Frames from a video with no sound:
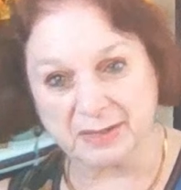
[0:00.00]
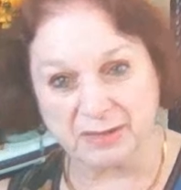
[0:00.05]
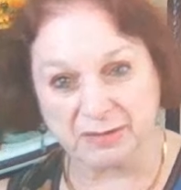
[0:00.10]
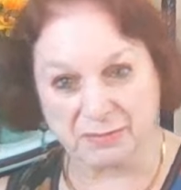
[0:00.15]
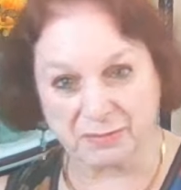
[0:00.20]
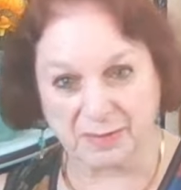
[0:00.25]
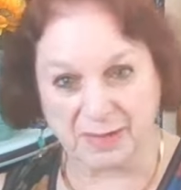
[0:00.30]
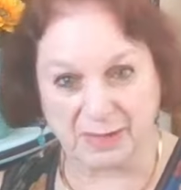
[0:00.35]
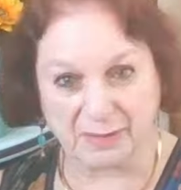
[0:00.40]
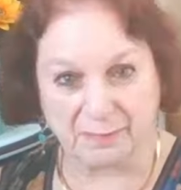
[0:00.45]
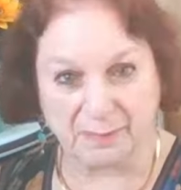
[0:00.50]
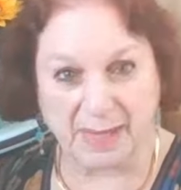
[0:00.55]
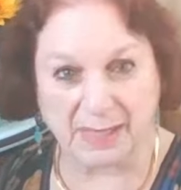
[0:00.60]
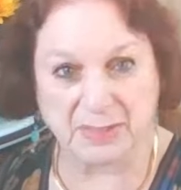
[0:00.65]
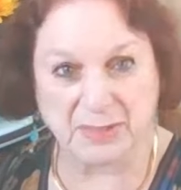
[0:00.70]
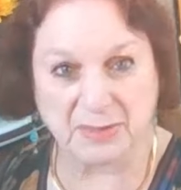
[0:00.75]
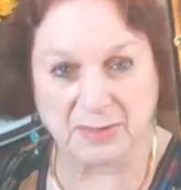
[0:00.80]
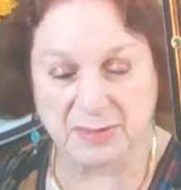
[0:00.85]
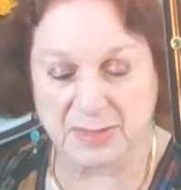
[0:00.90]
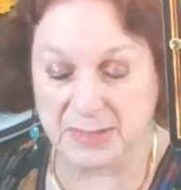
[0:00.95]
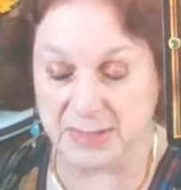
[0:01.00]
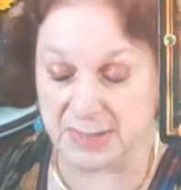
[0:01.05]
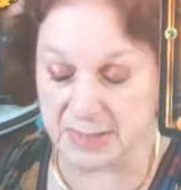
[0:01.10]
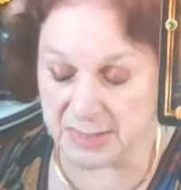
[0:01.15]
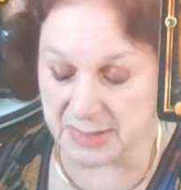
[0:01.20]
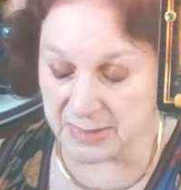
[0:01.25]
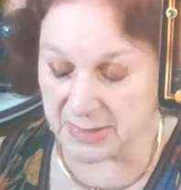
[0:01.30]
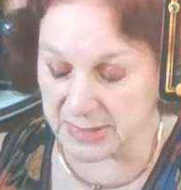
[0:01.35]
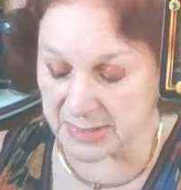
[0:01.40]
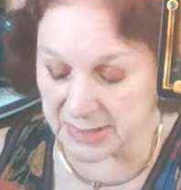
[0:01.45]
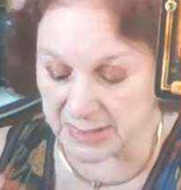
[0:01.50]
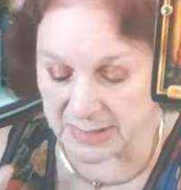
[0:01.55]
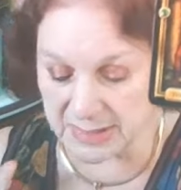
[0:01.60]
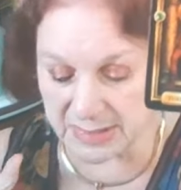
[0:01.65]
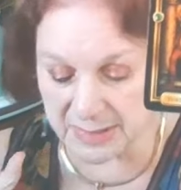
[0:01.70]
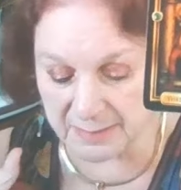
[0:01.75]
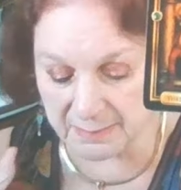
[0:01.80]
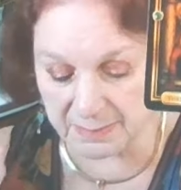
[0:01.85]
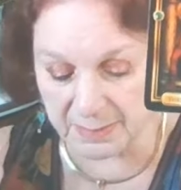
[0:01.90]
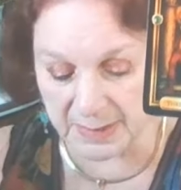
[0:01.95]
Three of Pentacles, and this is
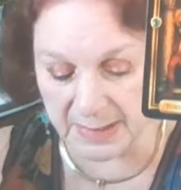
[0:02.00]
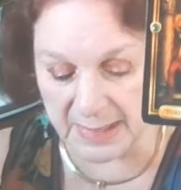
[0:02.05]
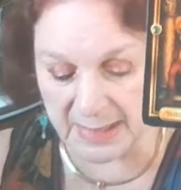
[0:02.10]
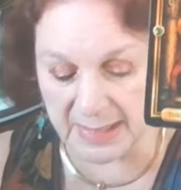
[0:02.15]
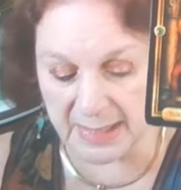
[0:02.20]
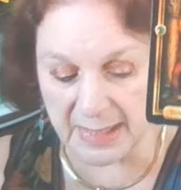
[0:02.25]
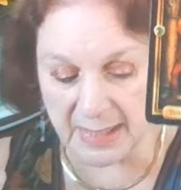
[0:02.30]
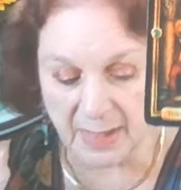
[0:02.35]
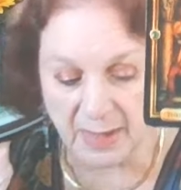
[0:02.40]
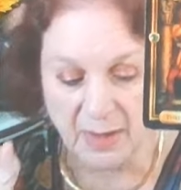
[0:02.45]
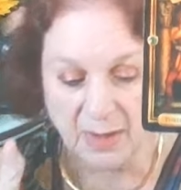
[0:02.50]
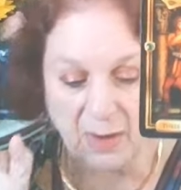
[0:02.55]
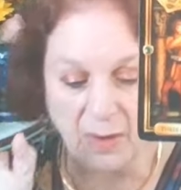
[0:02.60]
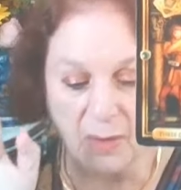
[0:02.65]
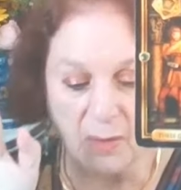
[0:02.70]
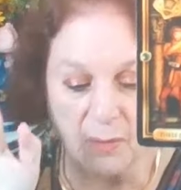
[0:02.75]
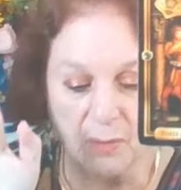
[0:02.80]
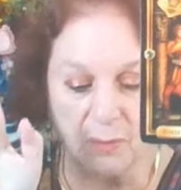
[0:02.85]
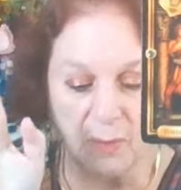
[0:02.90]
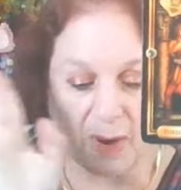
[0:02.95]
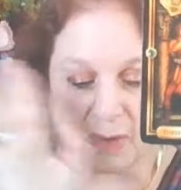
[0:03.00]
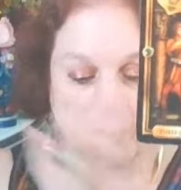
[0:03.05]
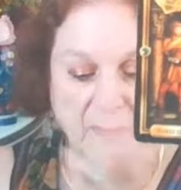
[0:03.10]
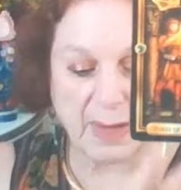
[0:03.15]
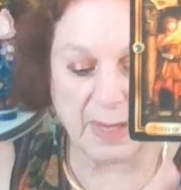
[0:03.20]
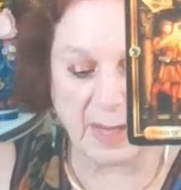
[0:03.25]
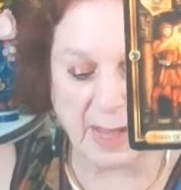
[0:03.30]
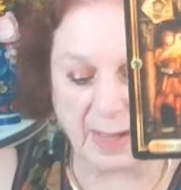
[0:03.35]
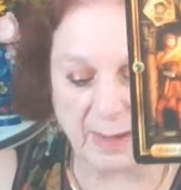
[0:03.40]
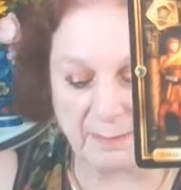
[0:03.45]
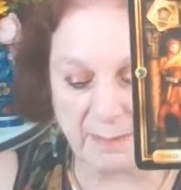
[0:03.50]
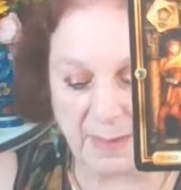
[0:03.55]
simply what went on